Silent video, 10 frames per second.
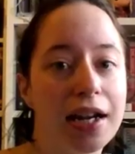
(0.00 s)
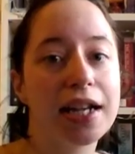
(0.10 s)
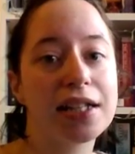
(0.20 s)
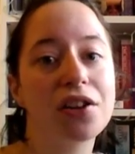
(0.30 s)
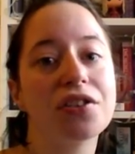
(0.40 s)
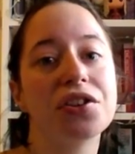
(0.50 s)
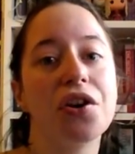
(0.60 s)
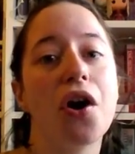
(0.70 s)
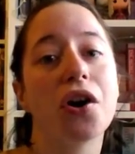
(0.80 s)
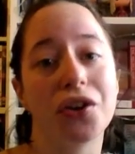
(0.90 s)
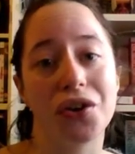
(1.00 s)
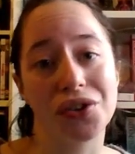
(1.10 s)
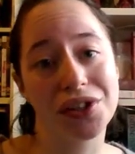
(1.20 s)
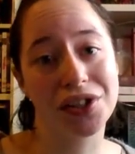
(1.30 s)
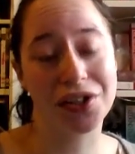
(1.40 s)
It's also a
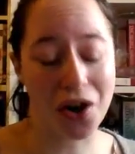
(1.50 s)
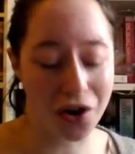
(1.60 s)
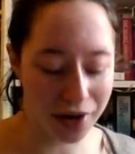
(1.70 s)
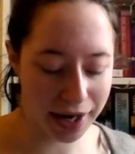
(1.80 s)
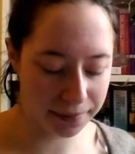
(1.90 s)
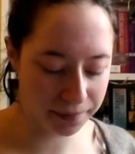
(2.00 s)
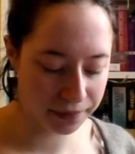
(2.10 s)
ghost story,